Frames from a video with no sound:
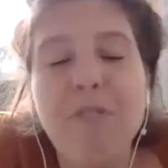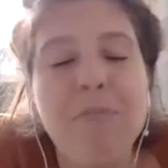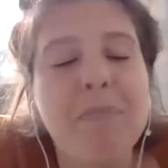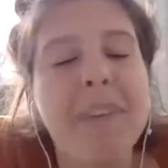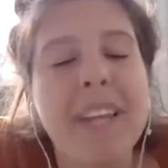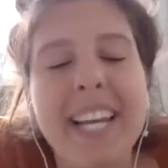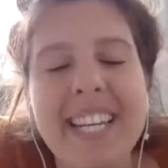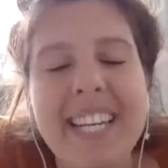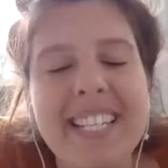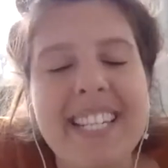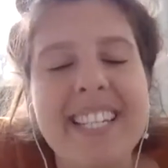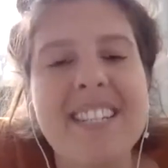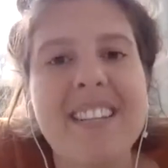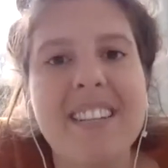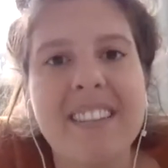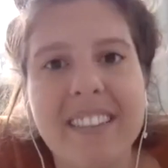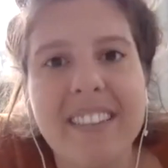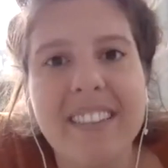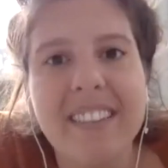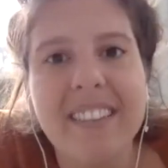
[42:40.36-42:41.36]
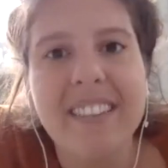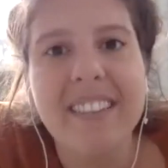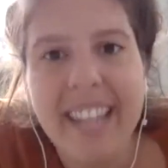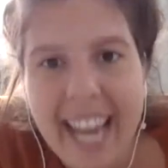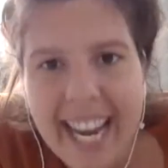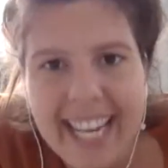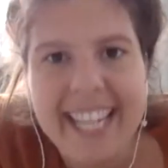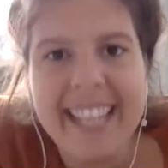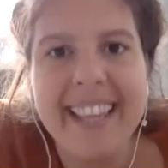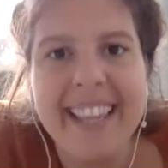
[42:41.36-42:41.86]
places
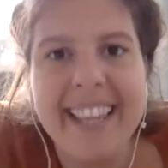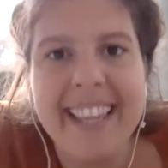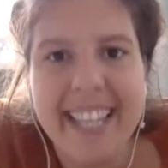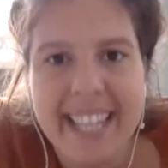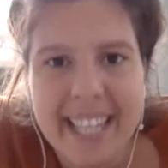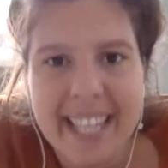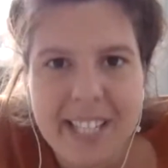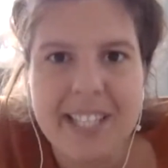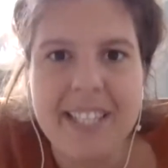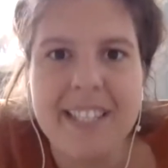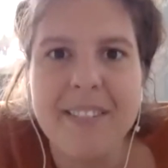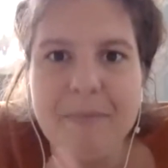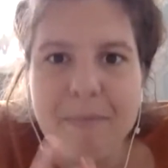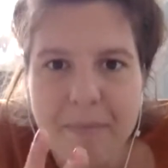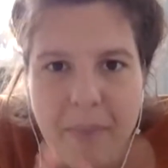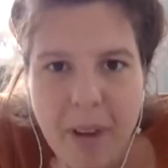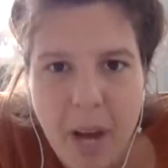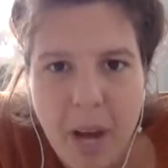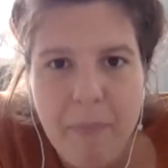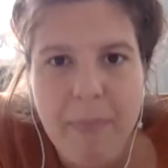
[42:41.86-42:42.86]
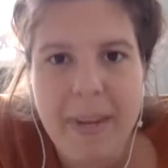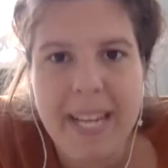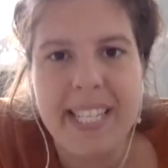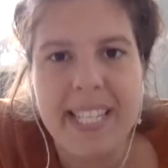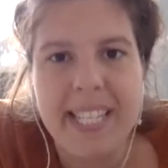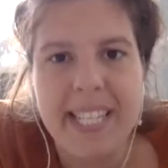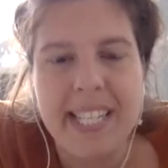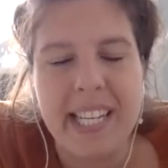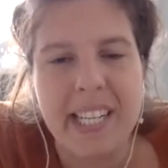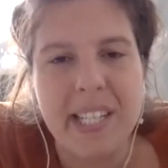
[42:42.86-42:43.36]
like these amazing
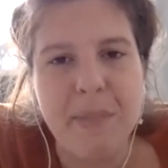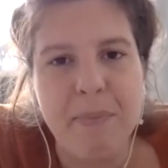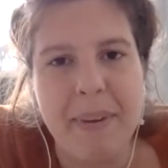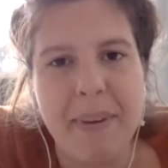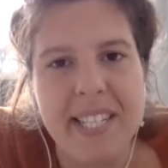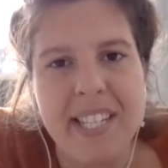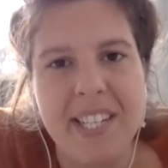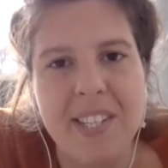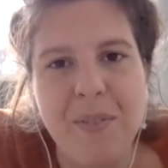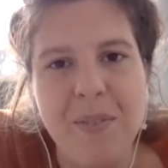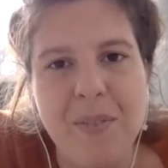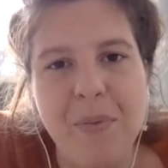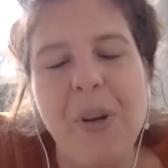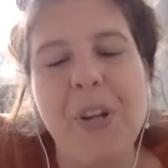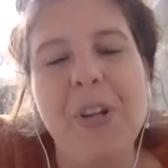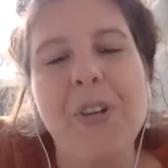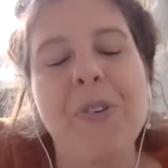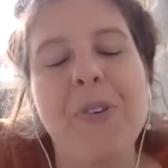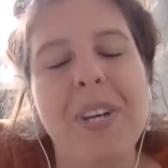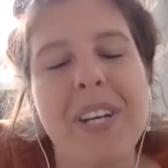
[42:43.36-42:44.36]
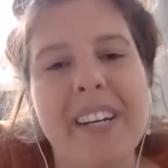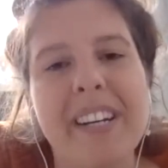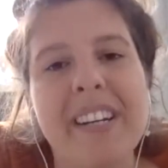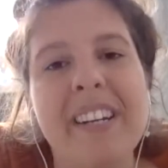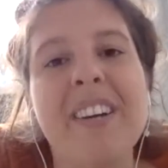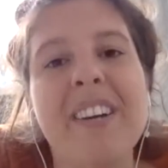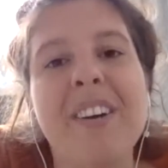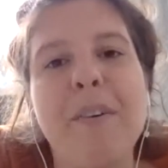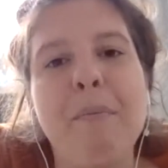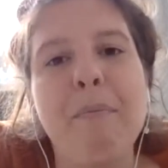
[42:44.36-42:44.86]
spaces where you can
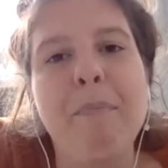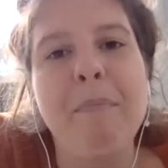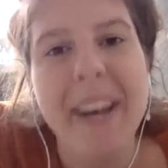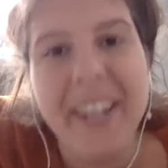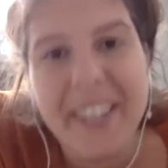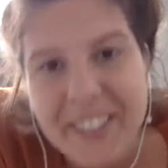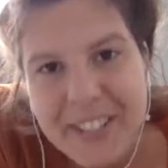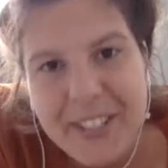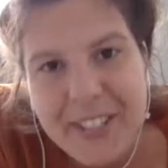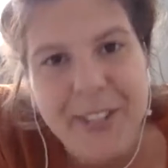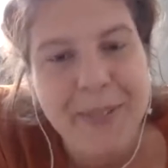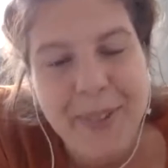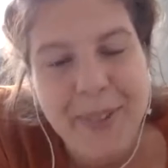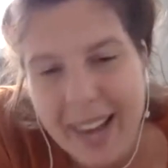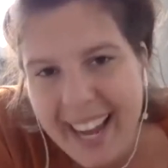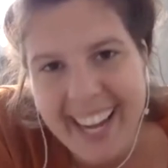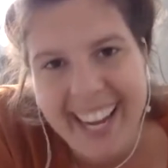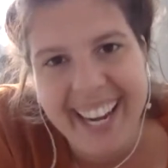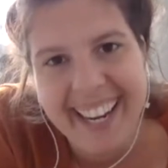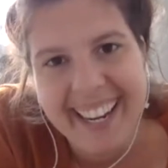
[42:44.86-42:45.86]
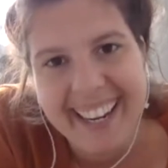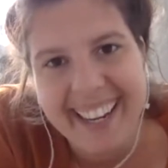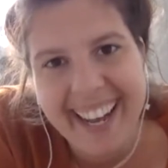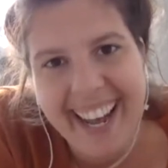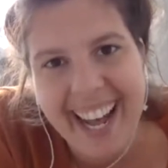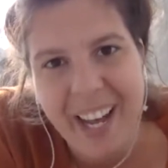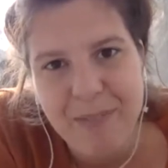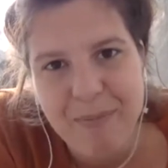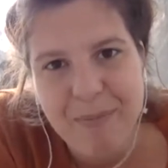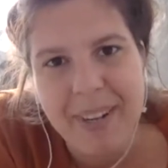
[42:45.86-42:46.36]
melt away
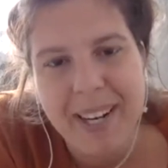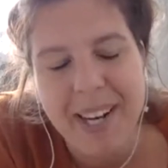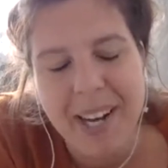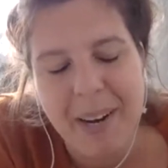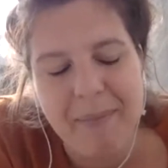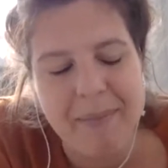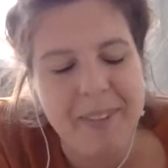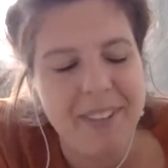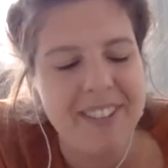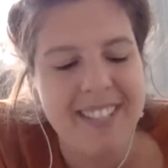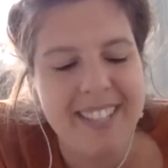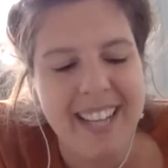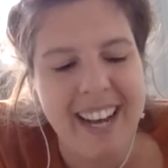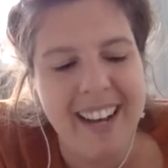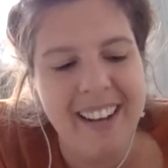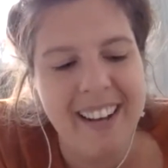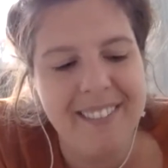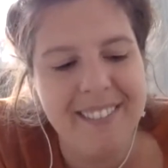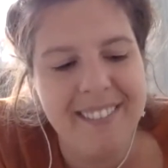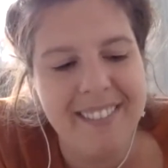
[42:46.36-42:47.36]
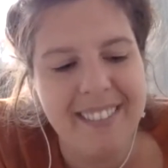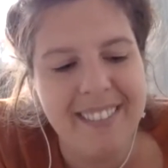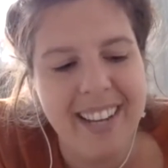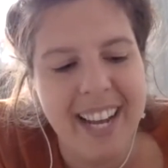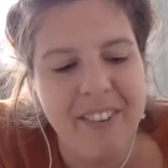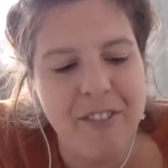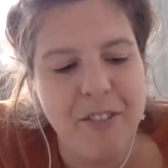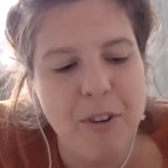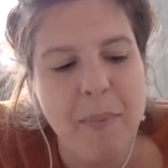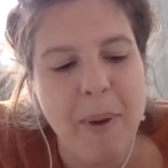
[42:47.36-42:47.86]
and become yourself, and
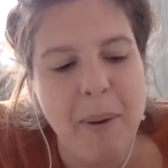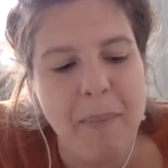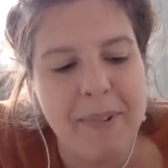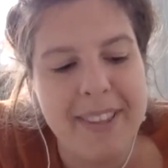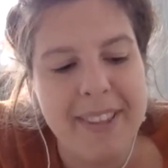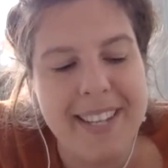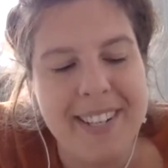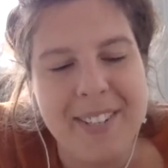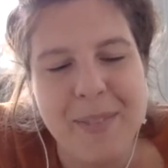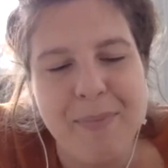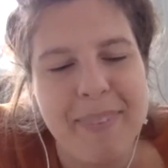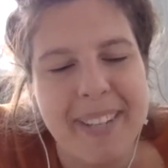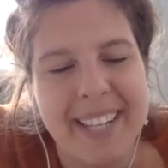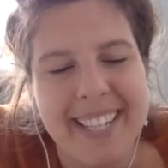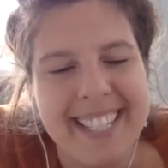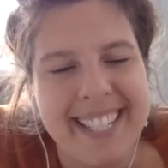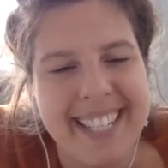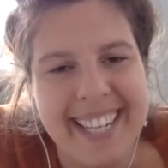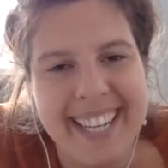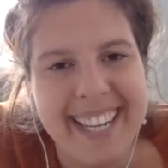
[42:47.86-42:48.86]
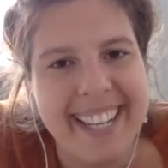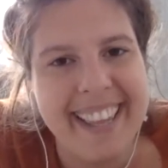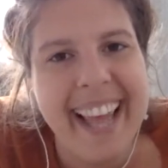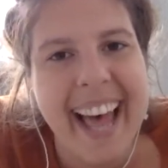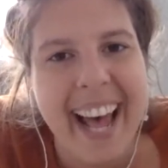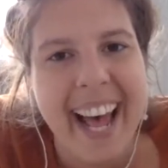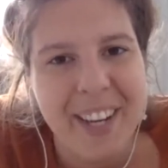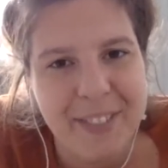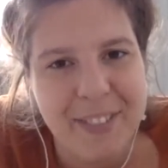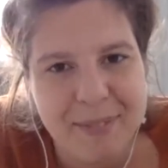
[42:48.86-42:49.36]
remember the simplicity in that.
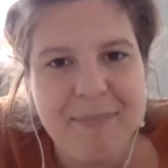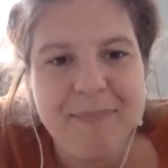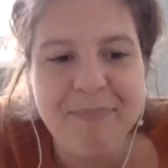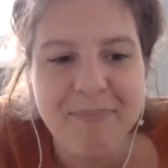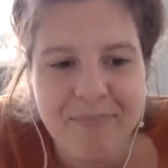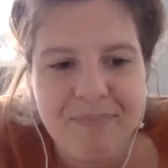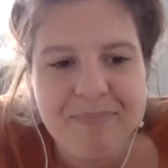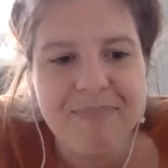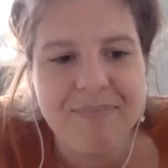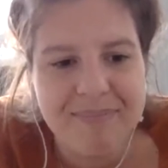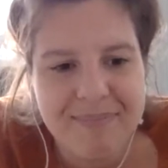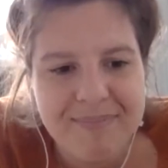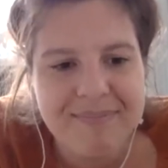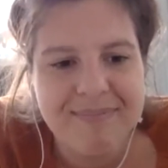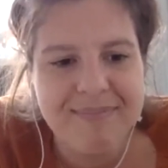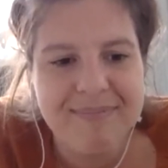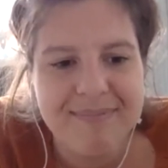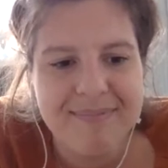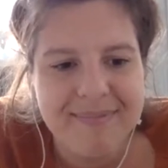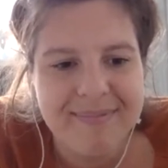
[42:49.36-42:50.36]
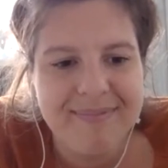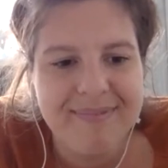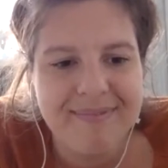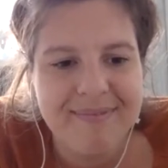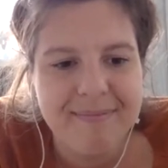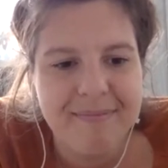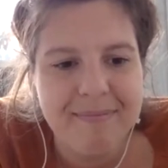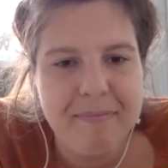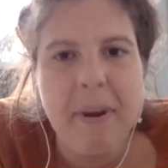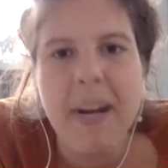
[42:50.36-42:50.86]
But
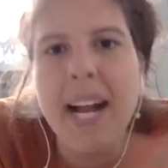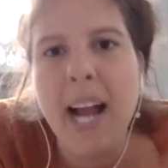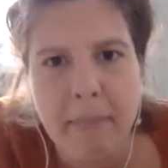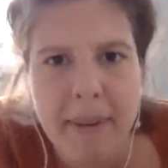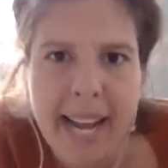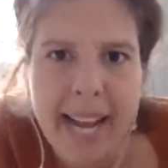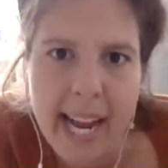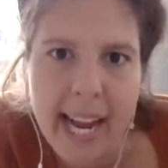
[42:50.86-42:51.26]
come to camp.